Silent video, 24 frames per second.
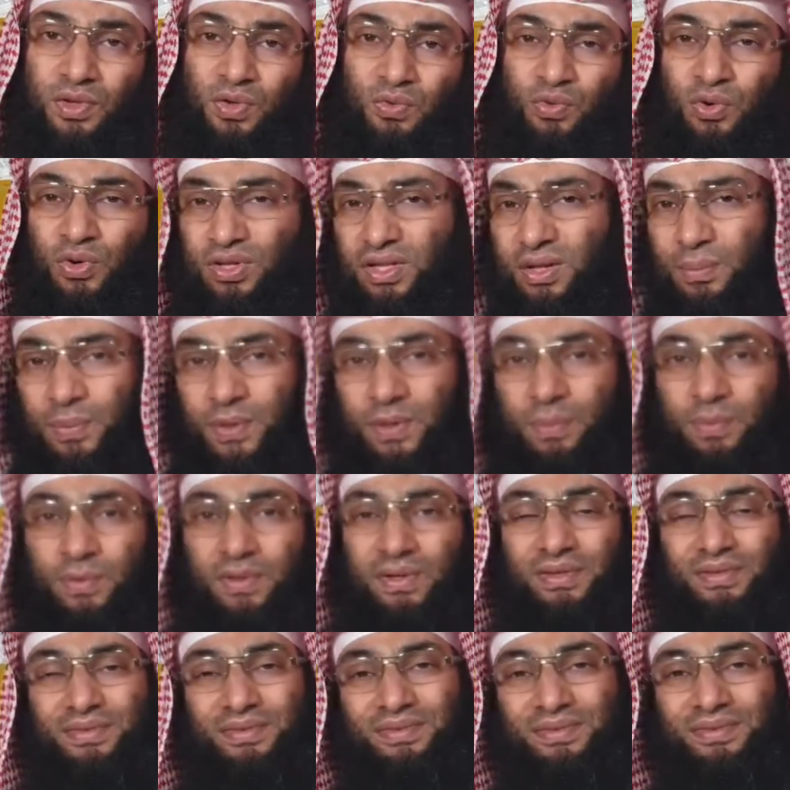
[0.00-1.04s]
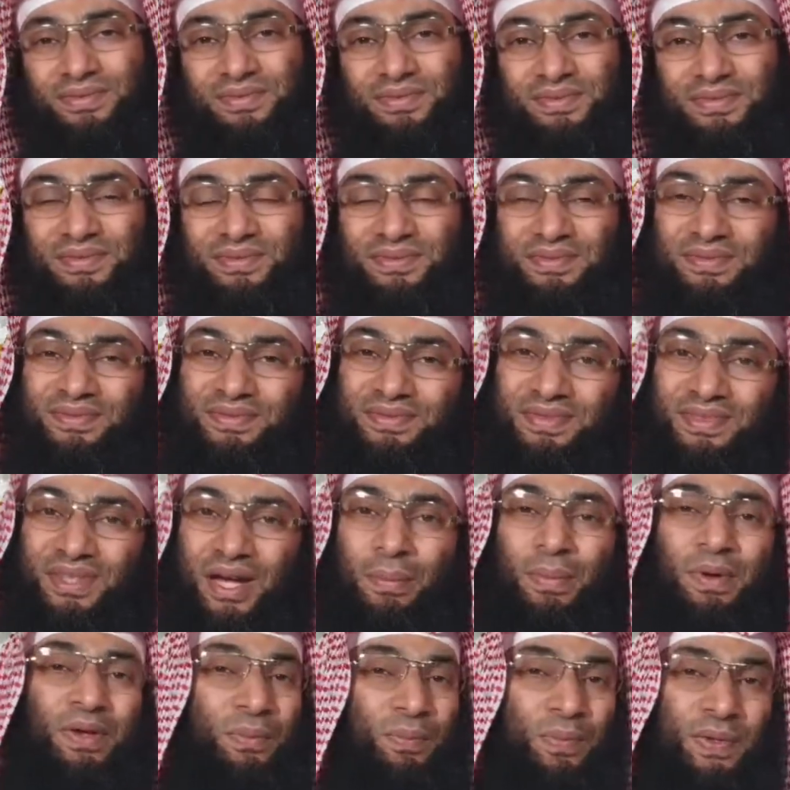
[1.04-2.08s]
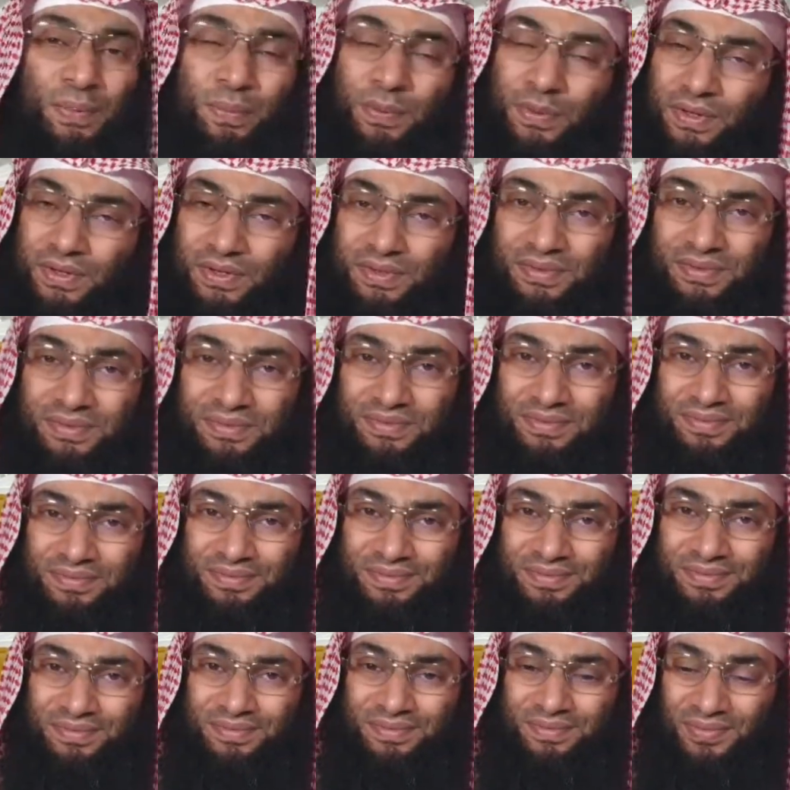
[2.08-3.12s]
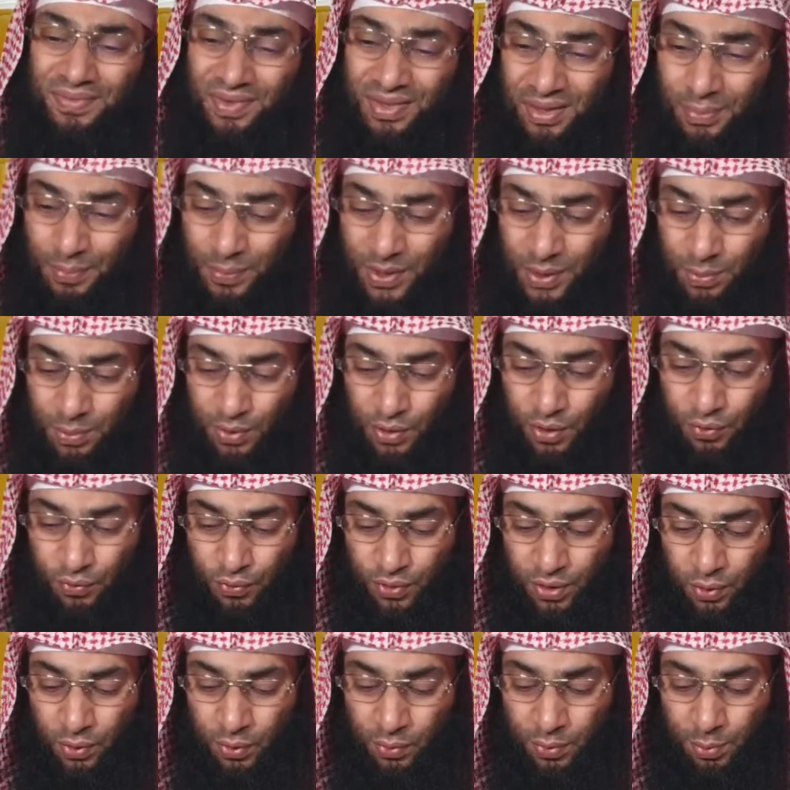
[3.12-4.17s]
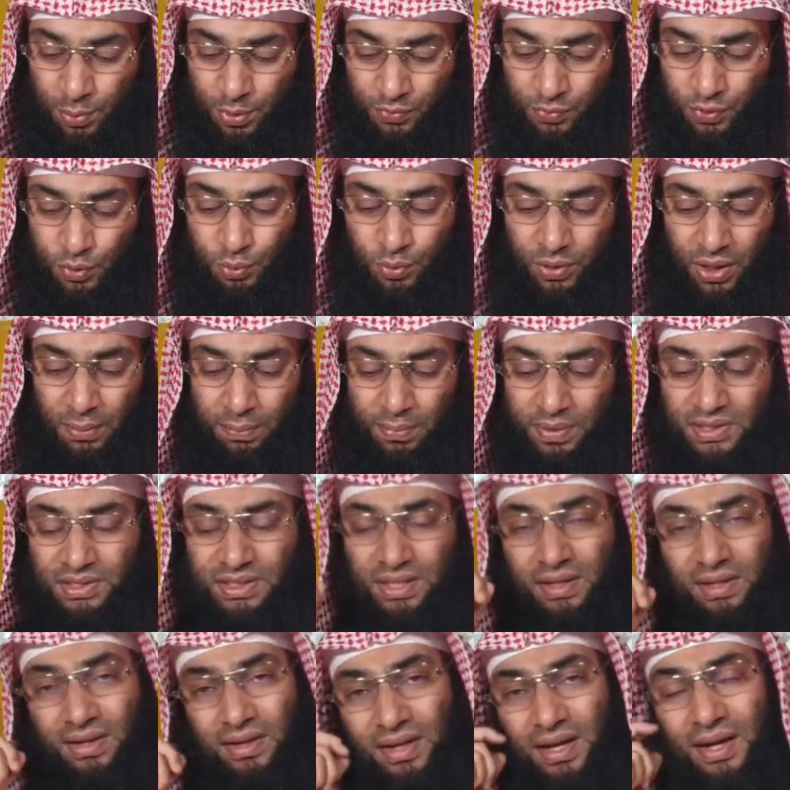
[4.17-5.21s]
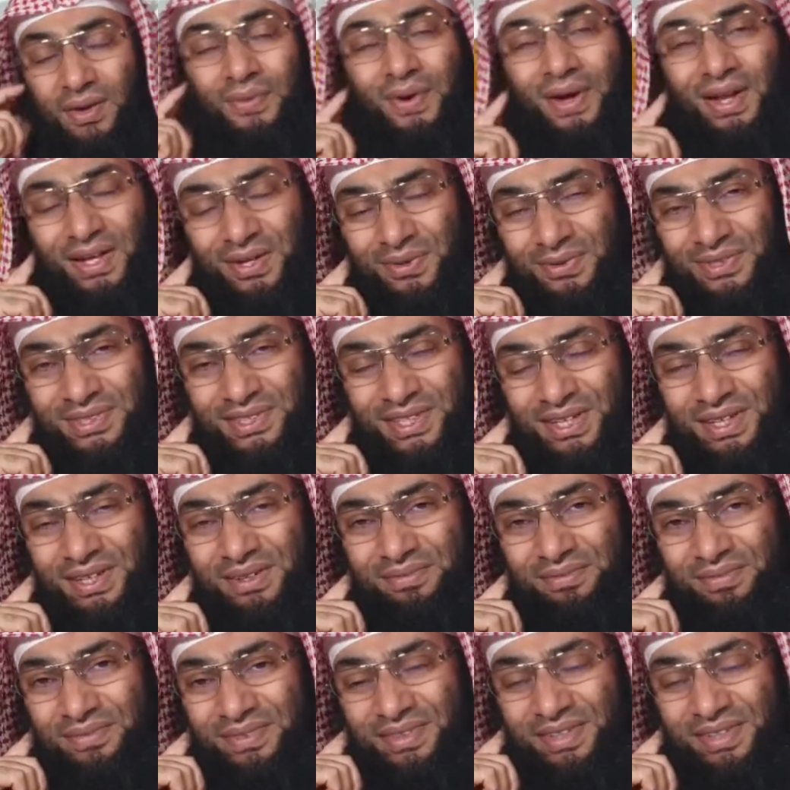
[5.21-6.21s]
for the people, among people. the people of our Prophet Muhammad sallallahu alayhi wa sallam.